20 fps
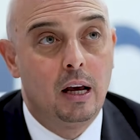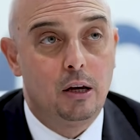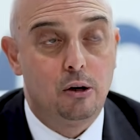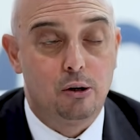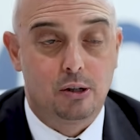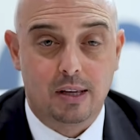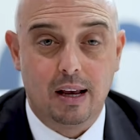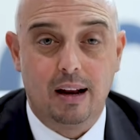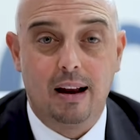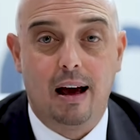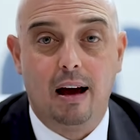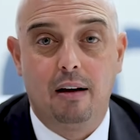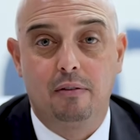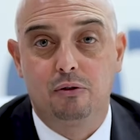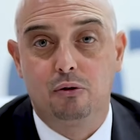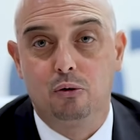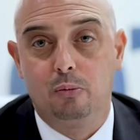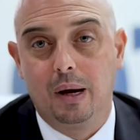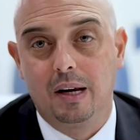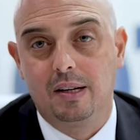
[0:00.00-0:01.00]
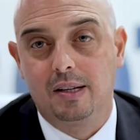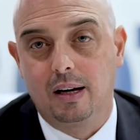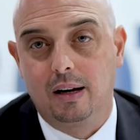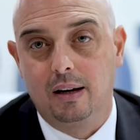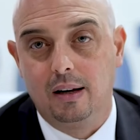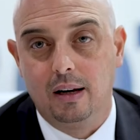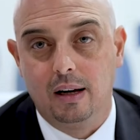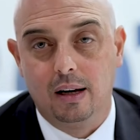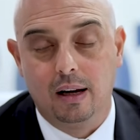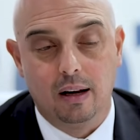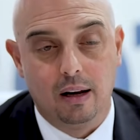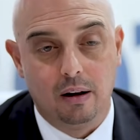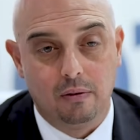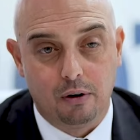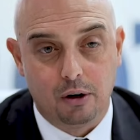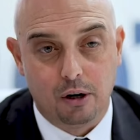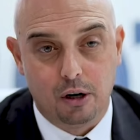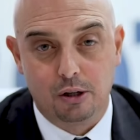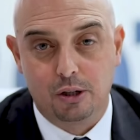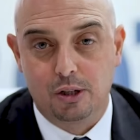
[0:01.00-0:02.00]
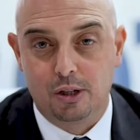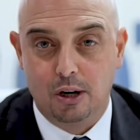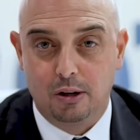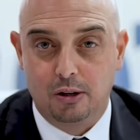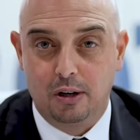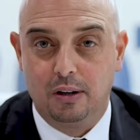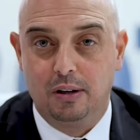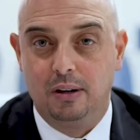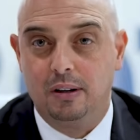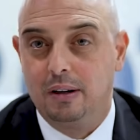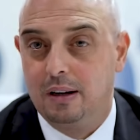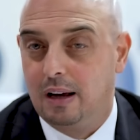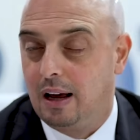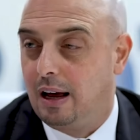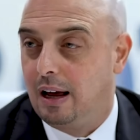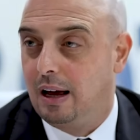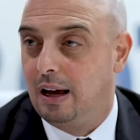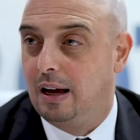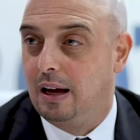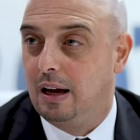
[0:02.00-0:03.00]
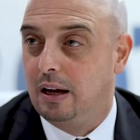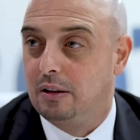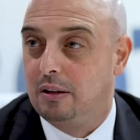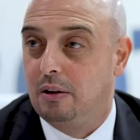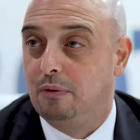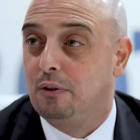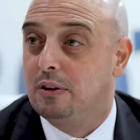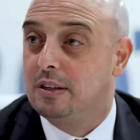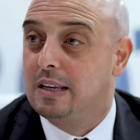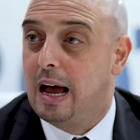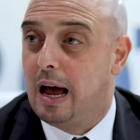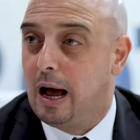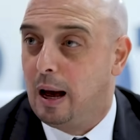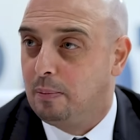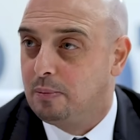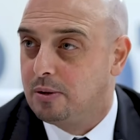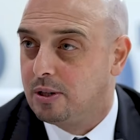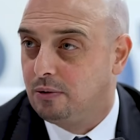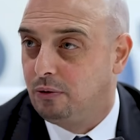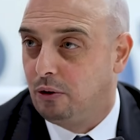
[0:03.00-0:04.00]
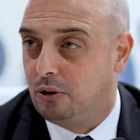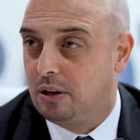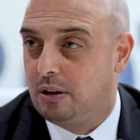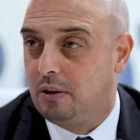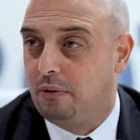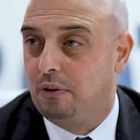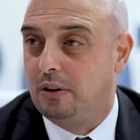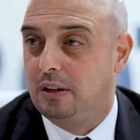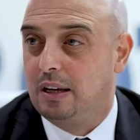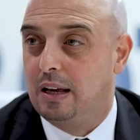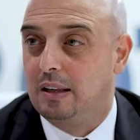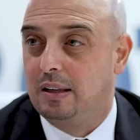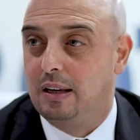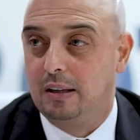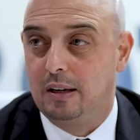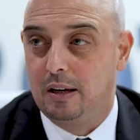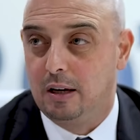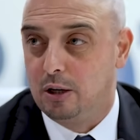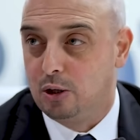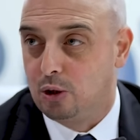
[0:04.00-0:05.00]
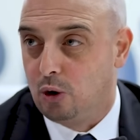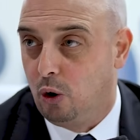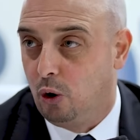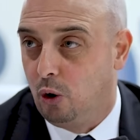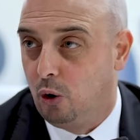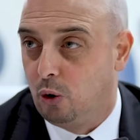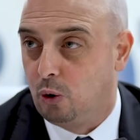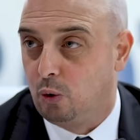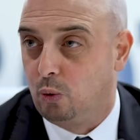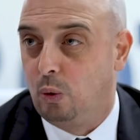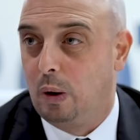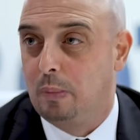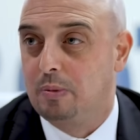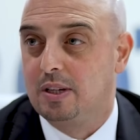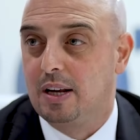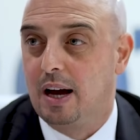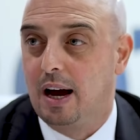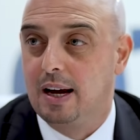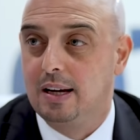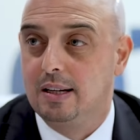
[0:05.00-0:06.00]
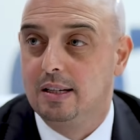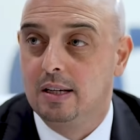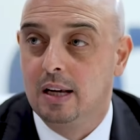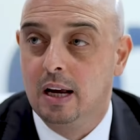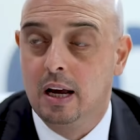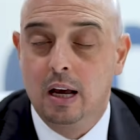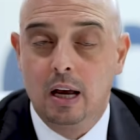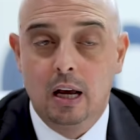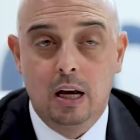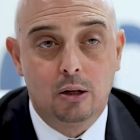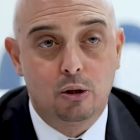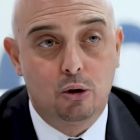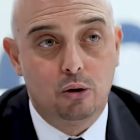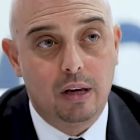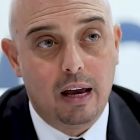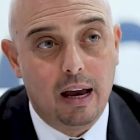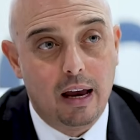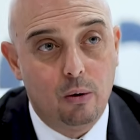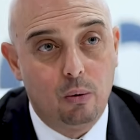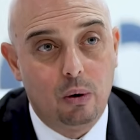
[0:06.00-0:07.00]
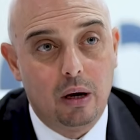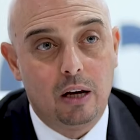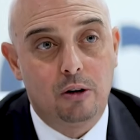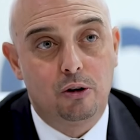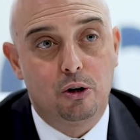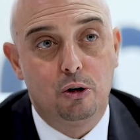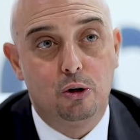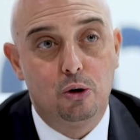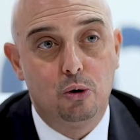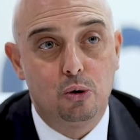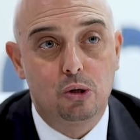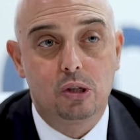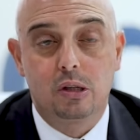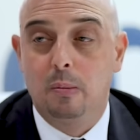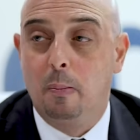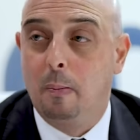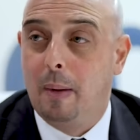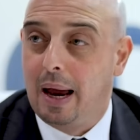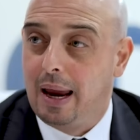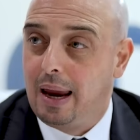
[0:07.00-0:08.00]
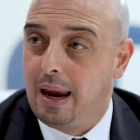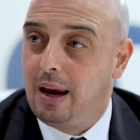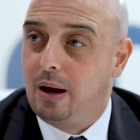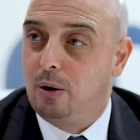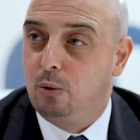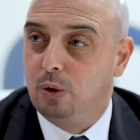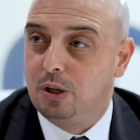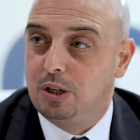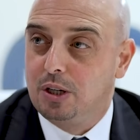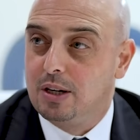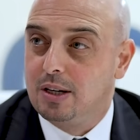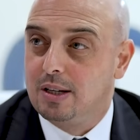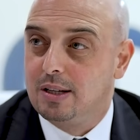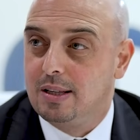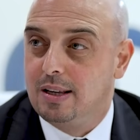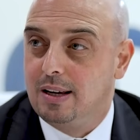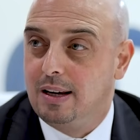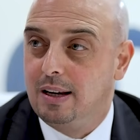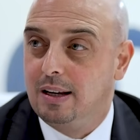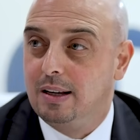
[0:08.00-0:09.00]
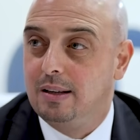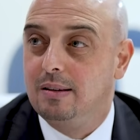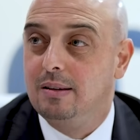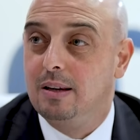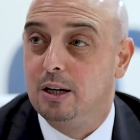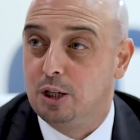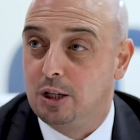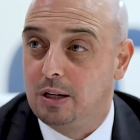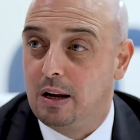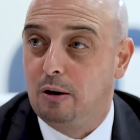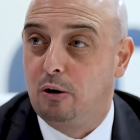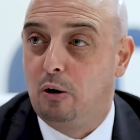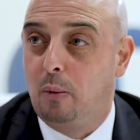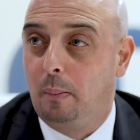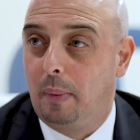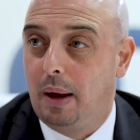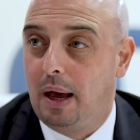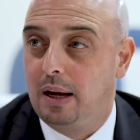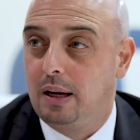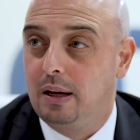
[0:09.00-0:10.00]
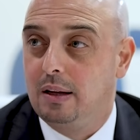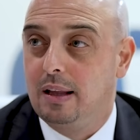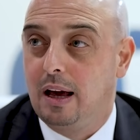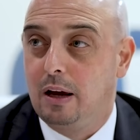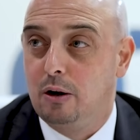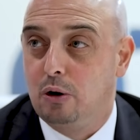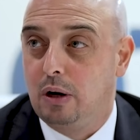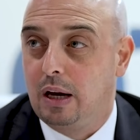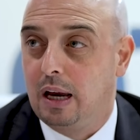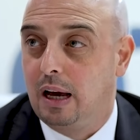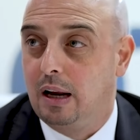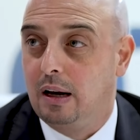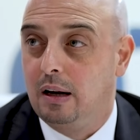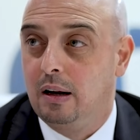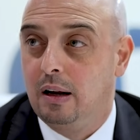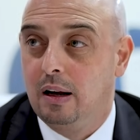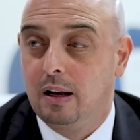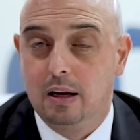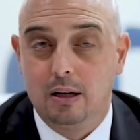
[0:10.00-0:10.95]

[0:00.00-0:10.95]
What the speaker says: You still have to basically leverage certain different apps for the different entities or websites. Today we introduced Mai, which is the digital companion that you can